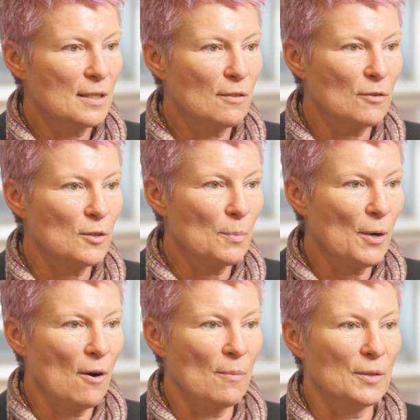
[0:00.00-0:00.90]
different
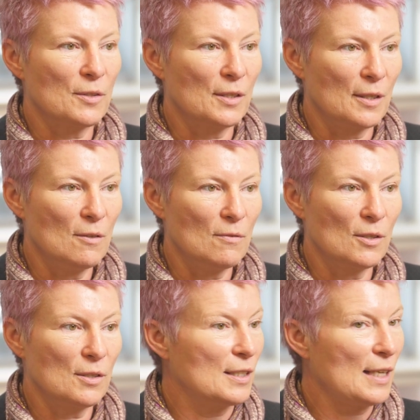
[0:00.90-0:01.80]
departments at the
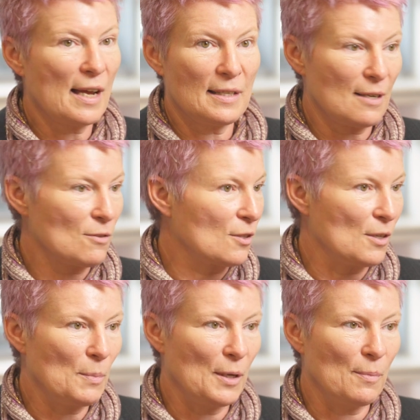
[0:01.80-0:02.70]
university and
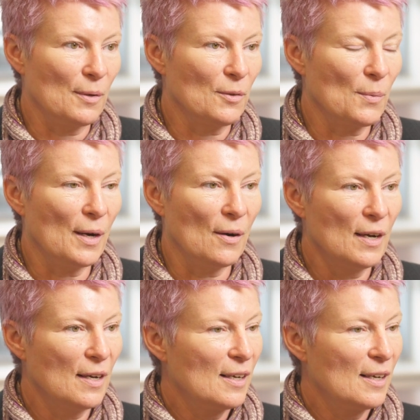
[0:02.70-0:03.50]
outside people as well.